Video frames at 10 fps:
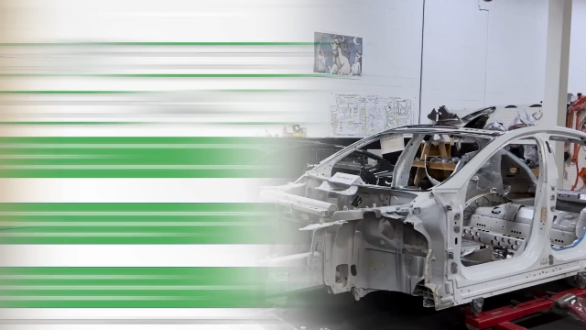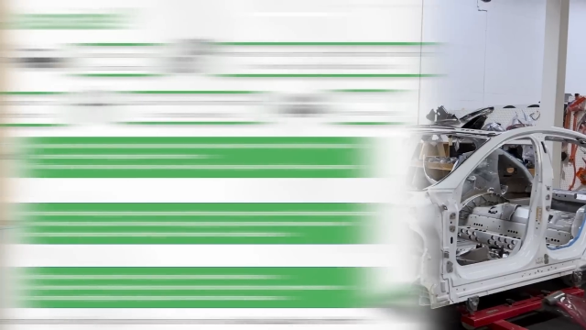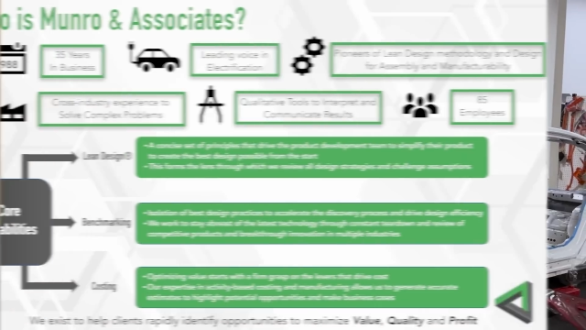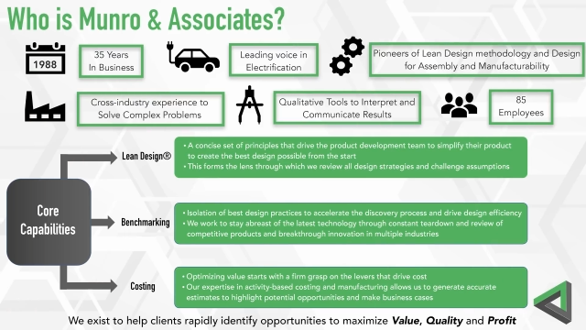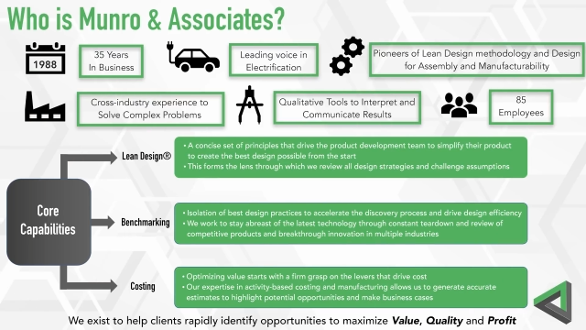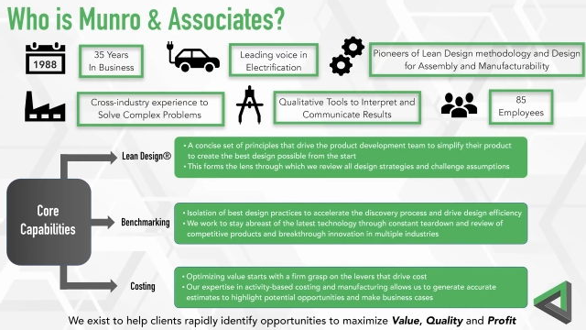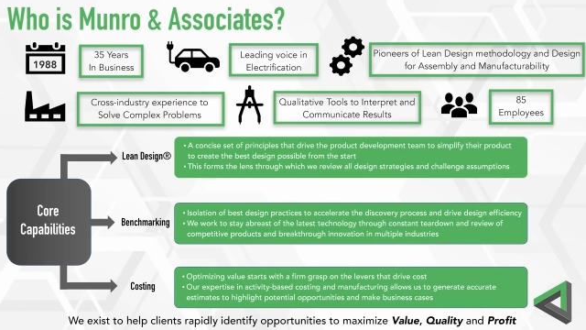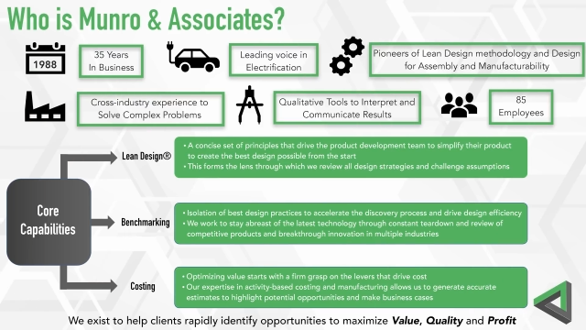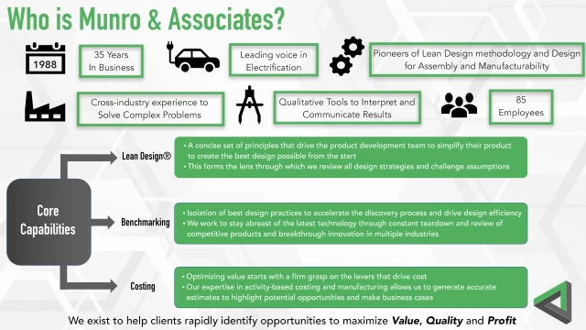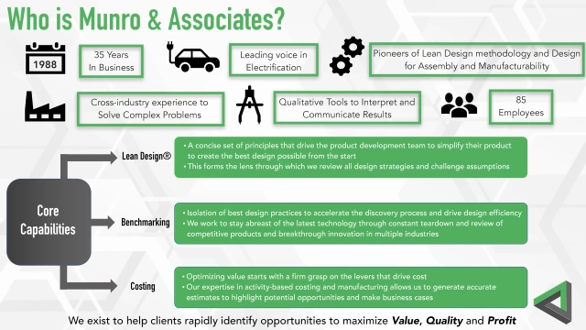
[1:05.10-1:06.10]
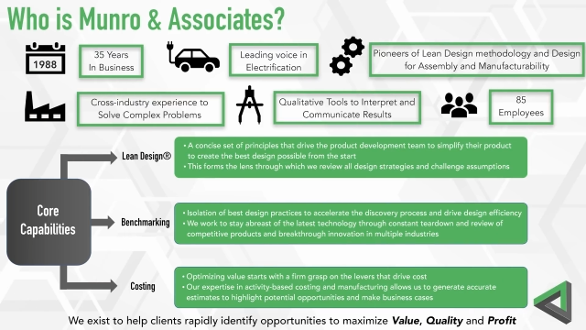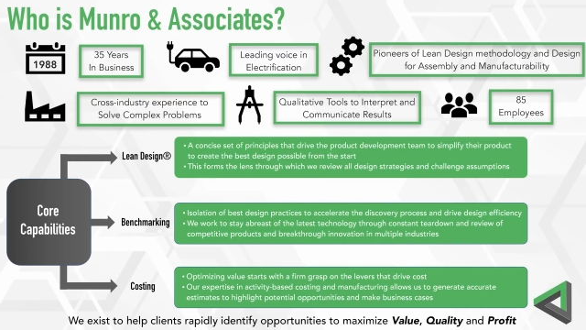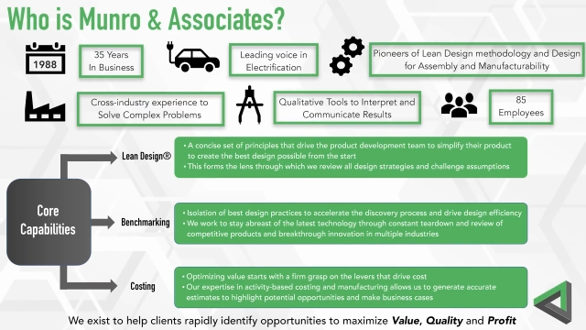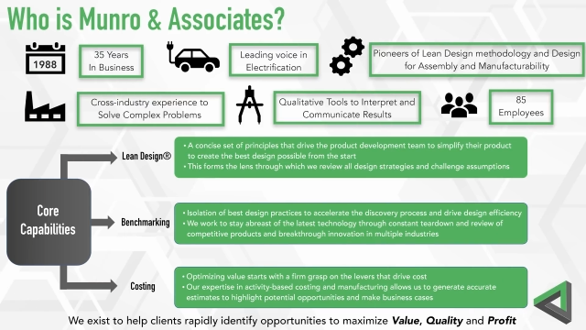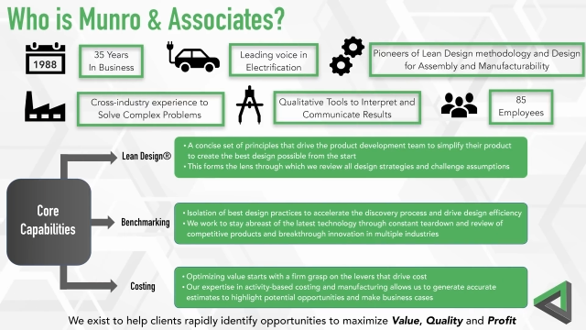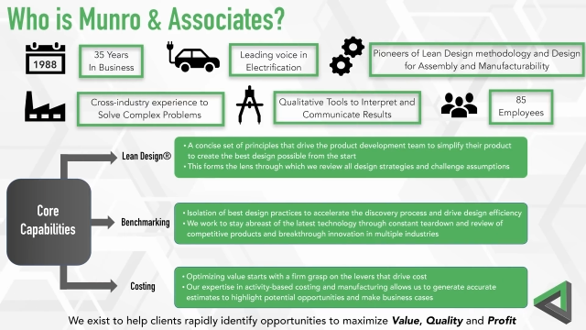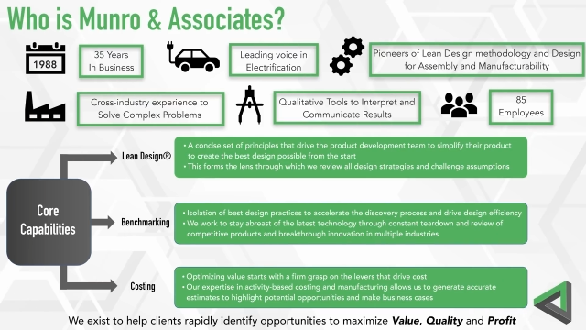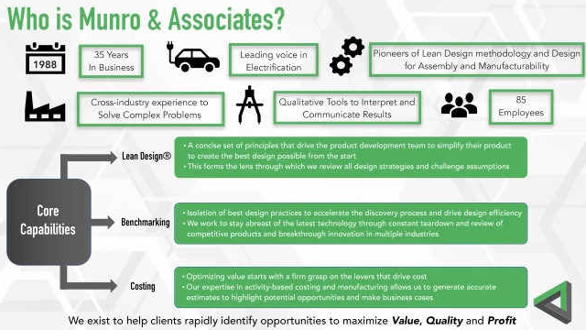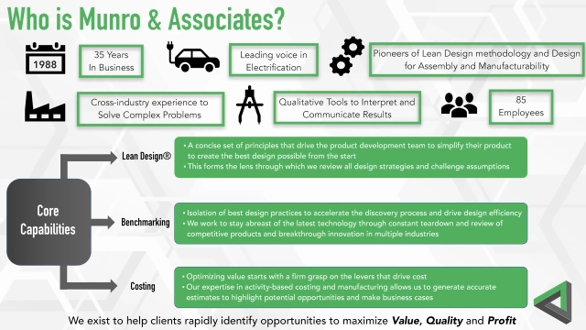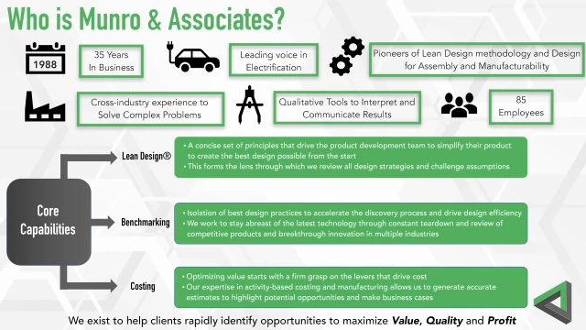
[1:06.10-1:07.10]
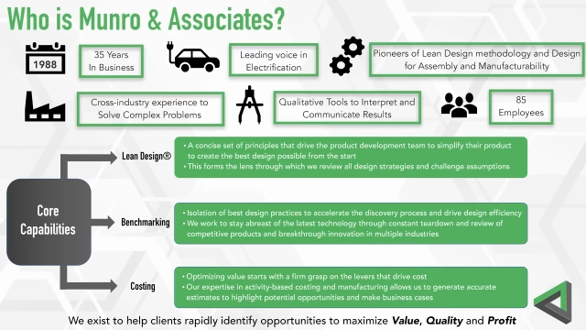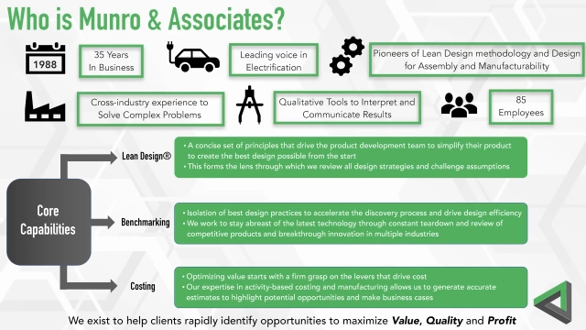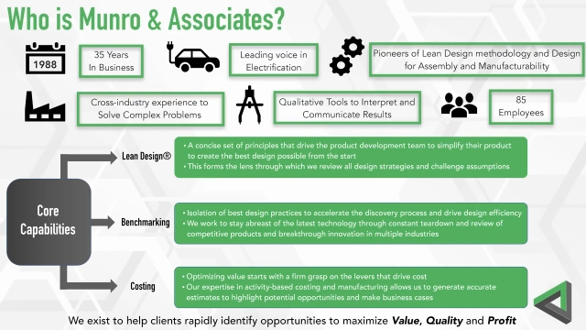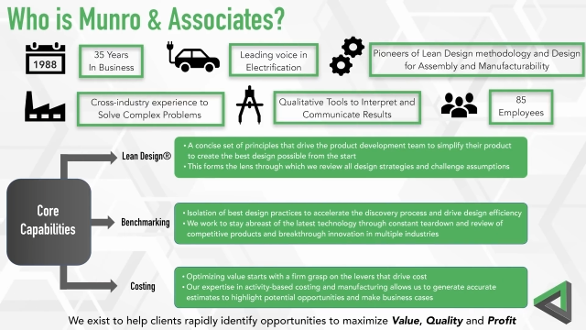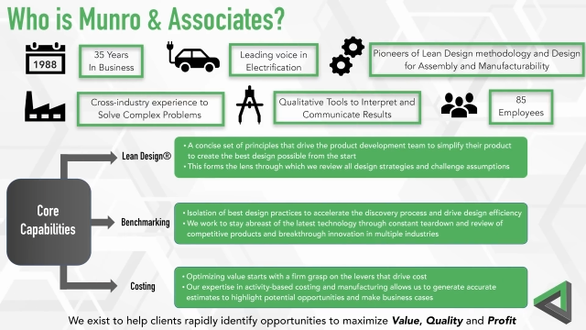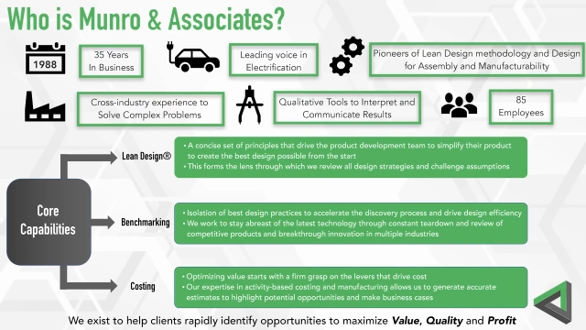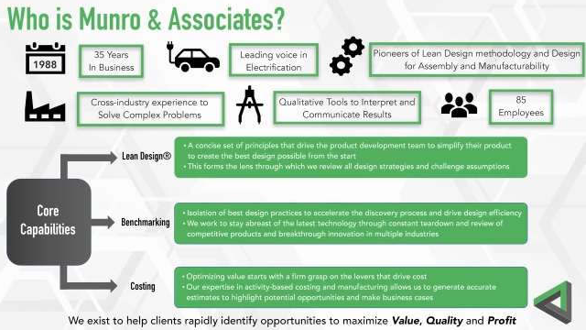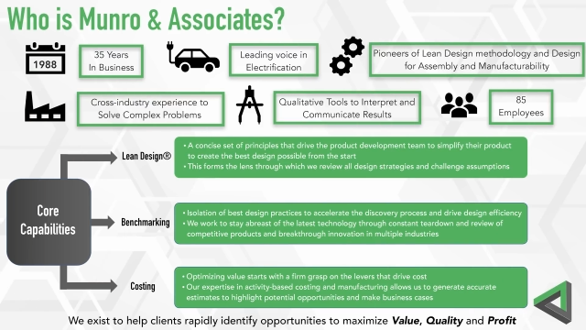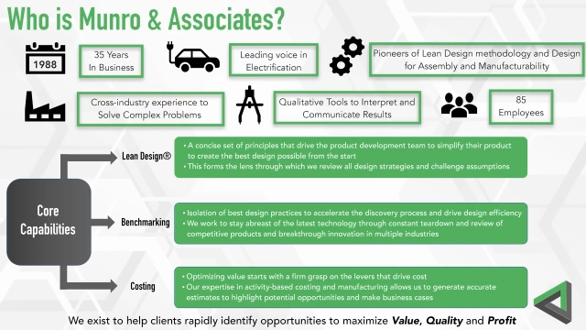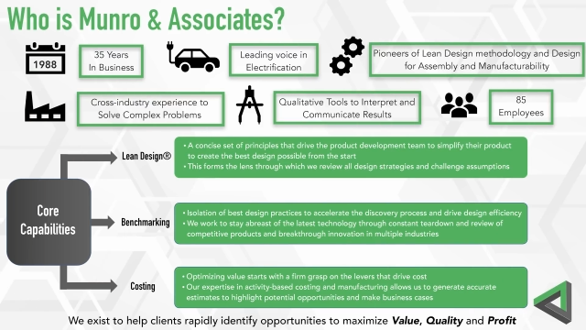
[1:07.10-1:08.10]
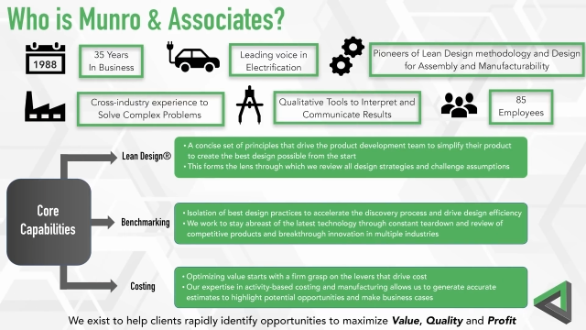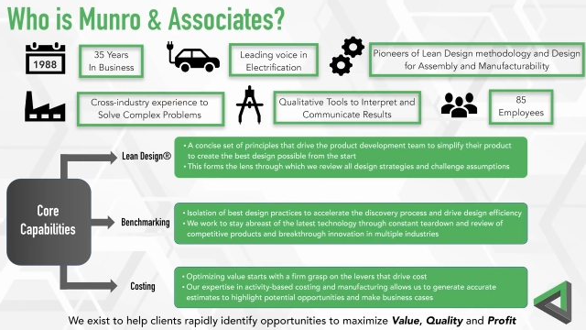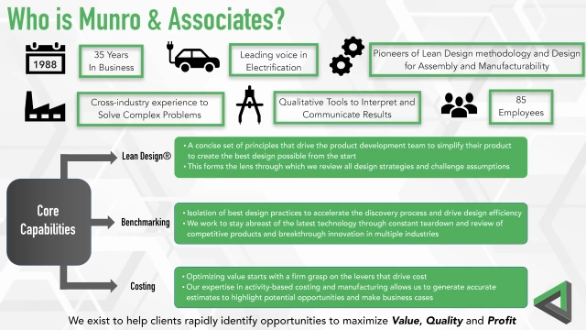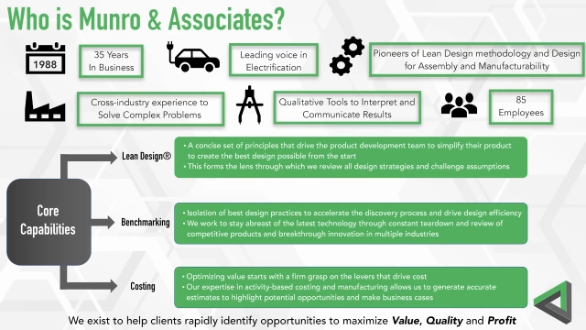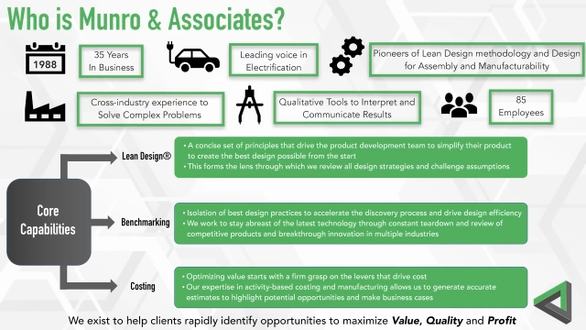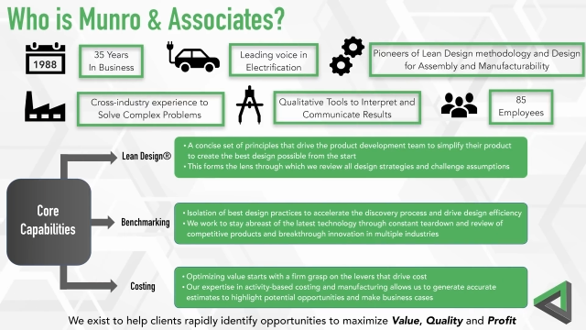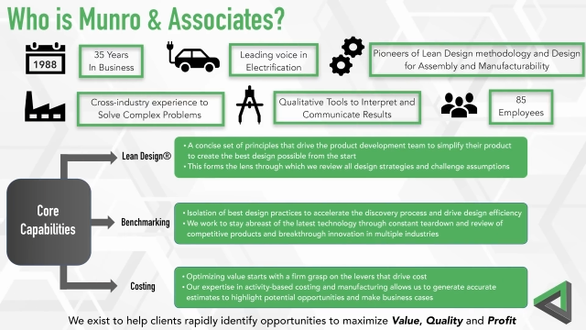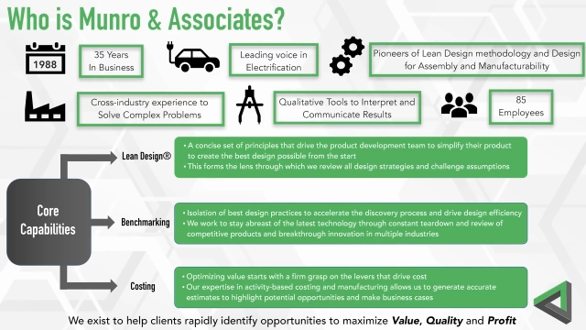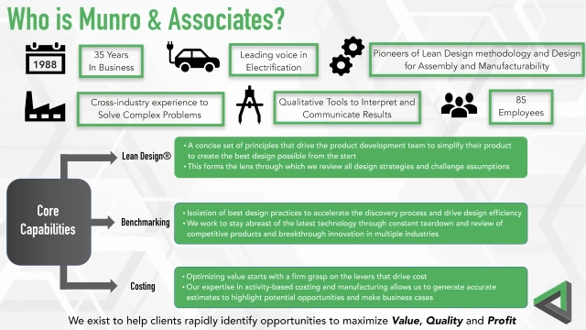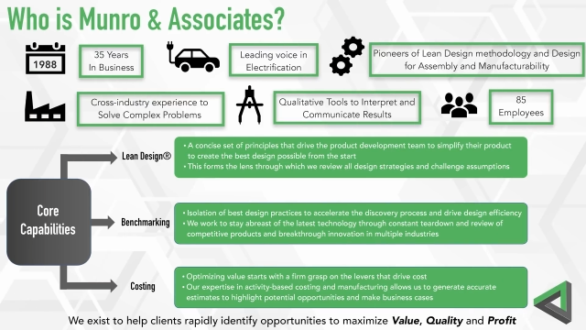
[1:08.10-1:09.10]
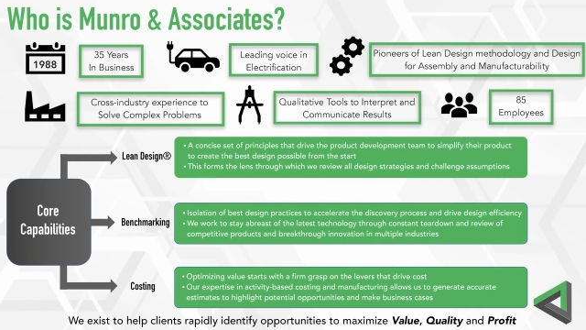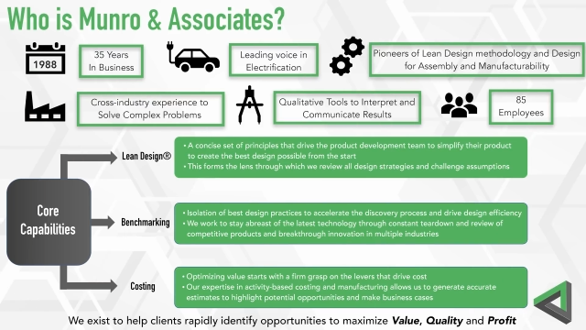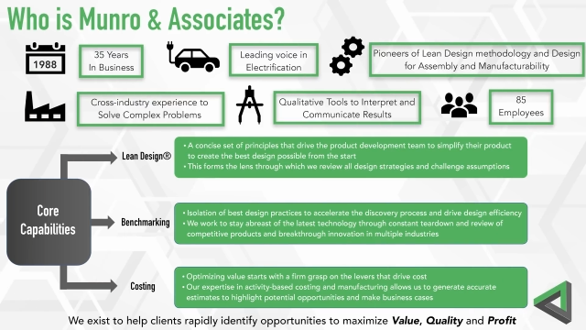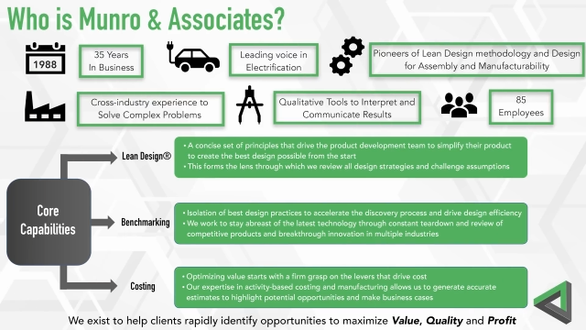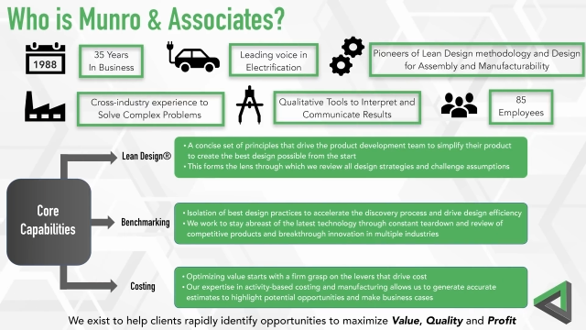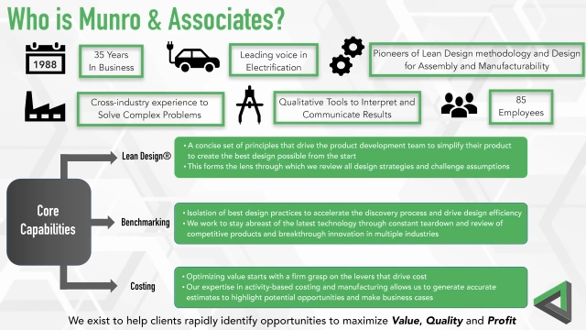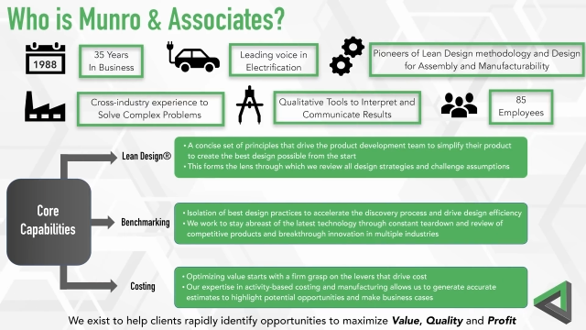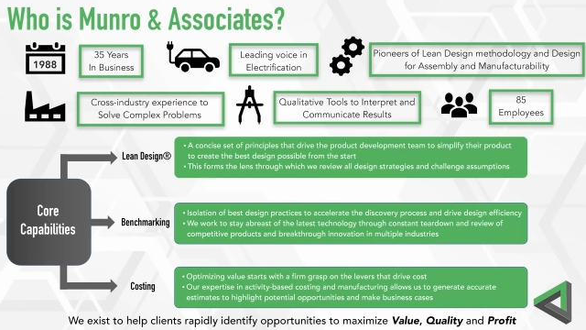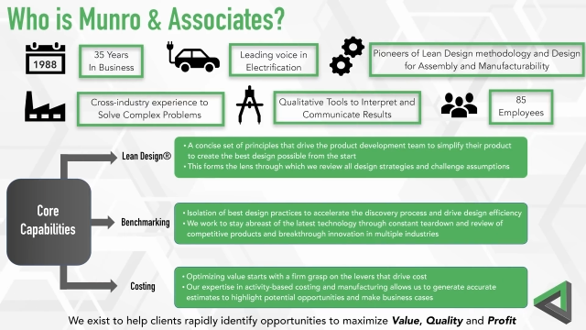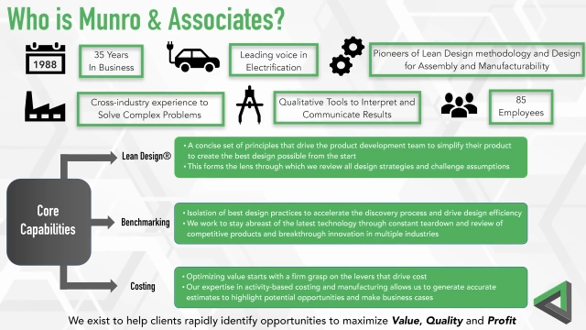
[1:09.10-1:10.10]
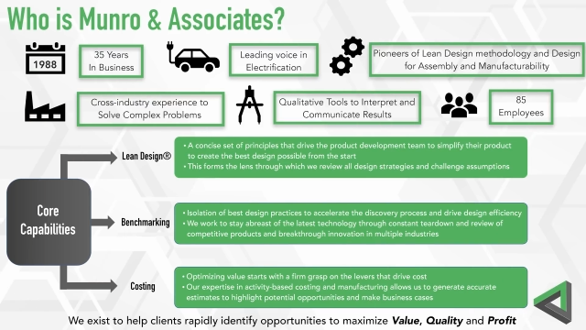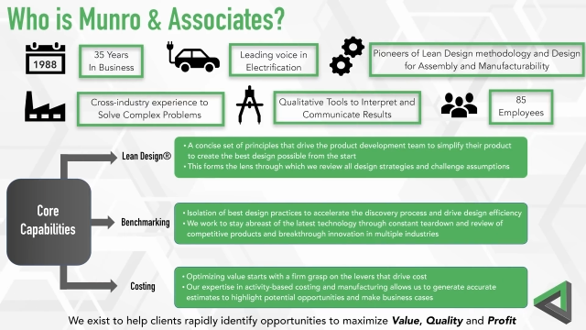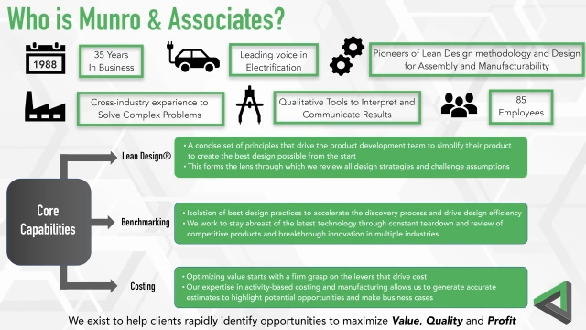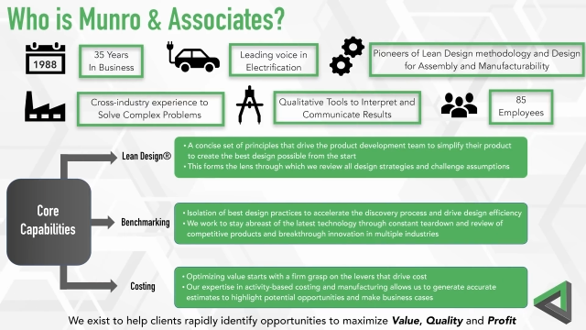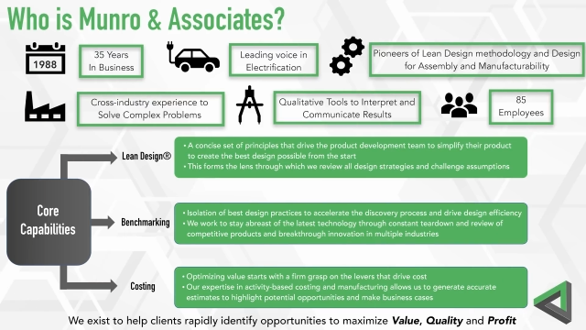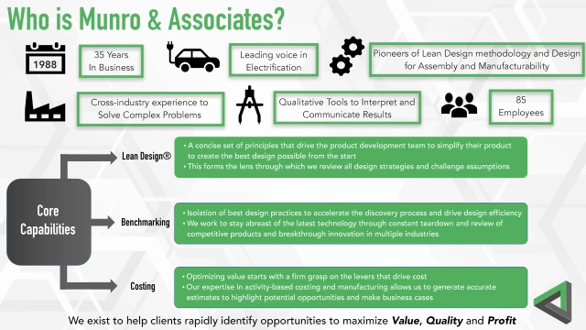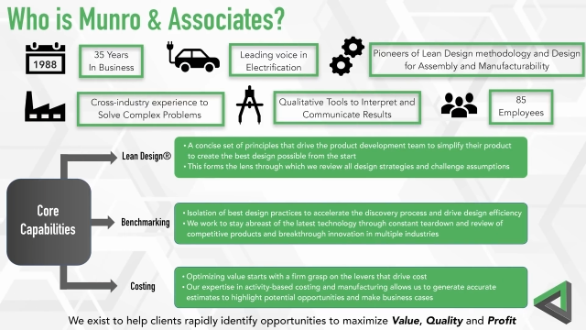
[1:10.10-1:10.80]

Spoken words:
[unreadable: no face in view]